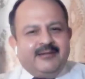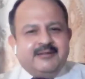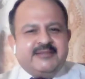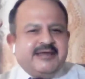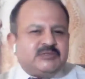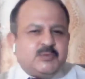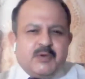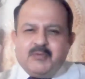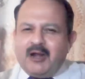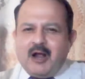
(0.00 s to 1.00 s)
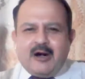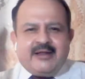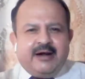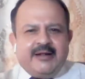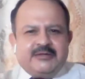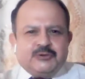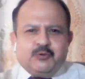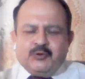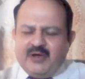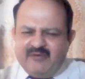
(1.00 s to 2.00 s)
other things. We will not get
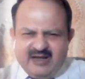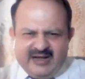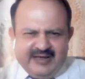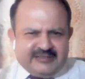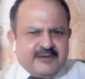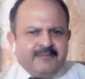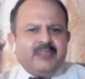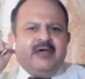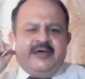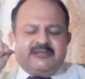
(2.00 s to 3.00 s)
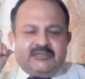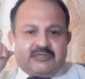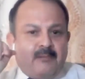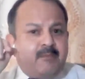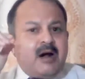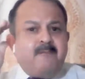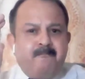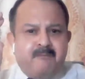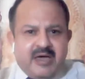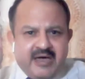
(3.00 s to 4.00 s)
into the weightage, etc.
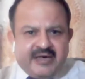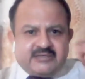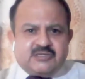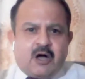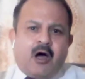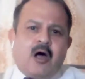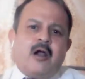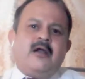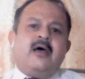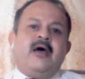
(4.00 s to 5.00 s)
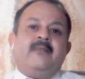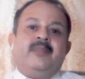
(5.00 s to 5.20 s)
But based on